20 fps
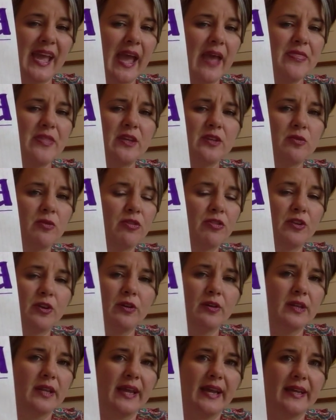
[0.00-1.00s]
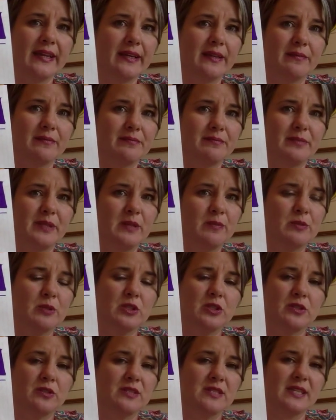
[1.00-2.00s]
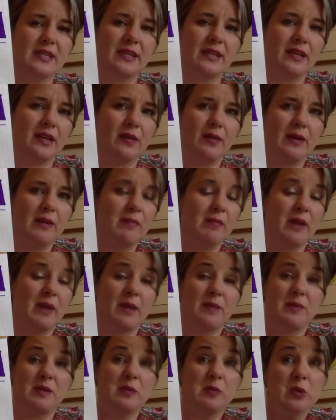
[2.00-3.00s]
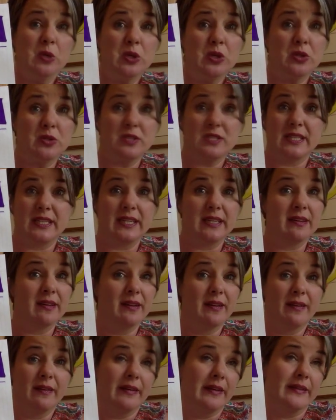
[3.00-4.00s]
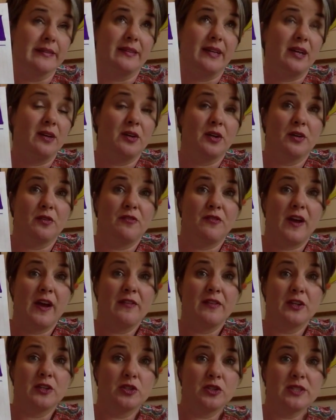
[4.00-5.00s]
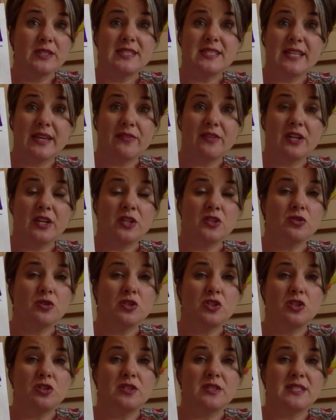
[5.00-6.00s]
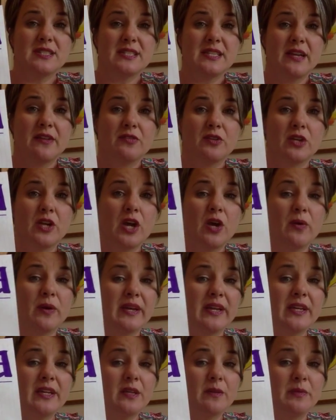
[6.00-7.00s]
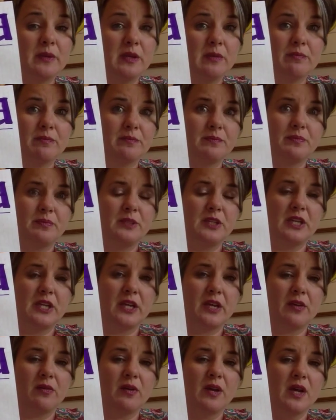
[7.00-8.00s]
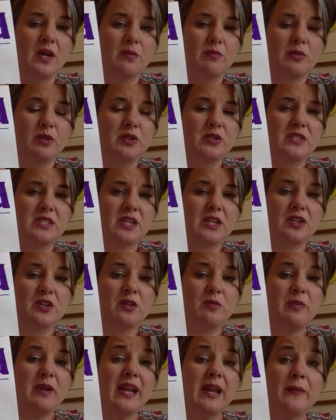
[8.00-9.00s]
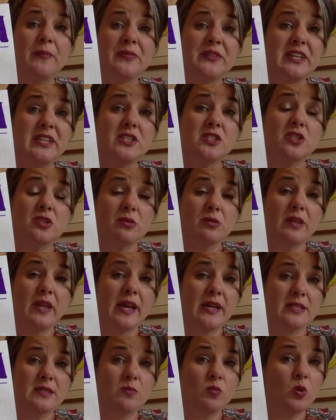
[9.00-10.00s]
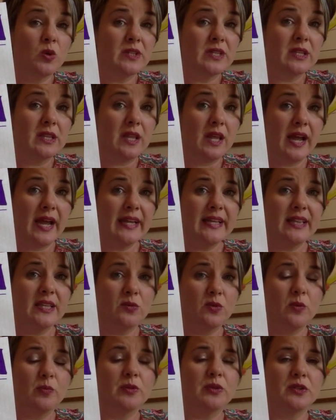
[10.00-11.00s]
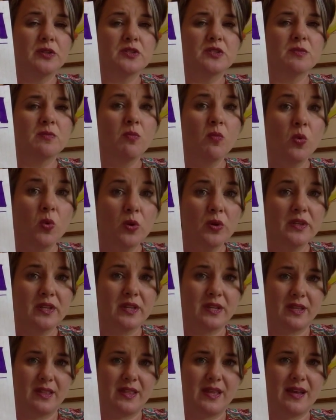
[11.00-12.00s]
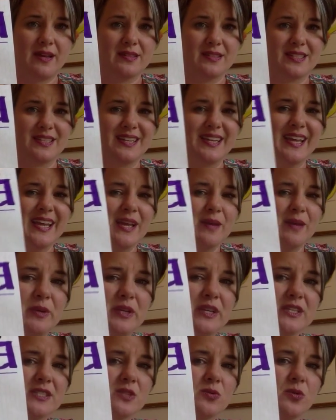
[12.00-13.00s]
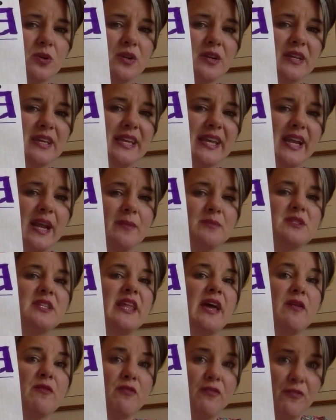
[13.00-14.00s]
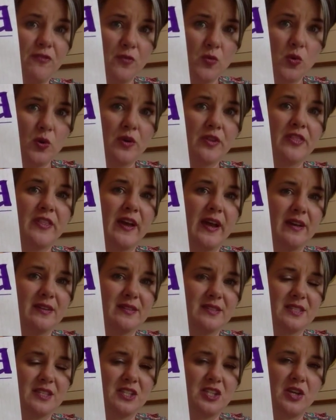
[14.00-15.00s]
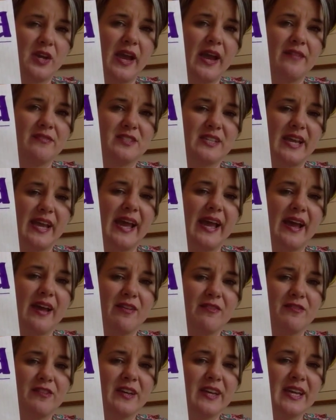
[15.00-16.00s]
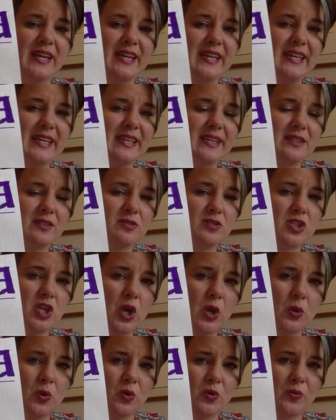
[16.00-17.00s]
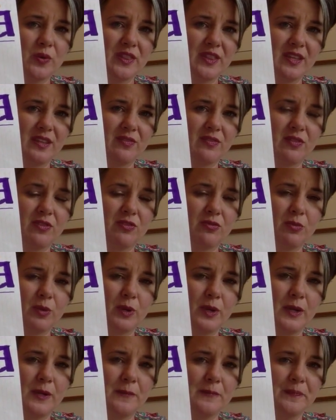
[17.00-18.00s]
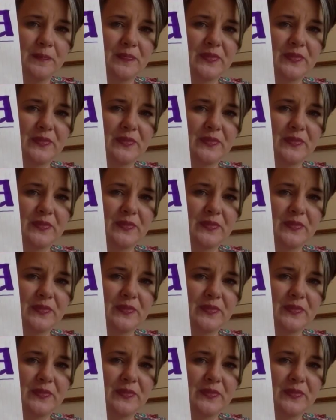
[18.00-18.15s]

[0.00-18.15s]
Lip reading: And then your third leg can be producing, it might be producing, I don't know, 500, 700. You just never know. And it could be, producing a good bit. And these 2 legs more than likely will produce more than 1,000 because in order to get up to that 4,000, you have to have it total within the 3.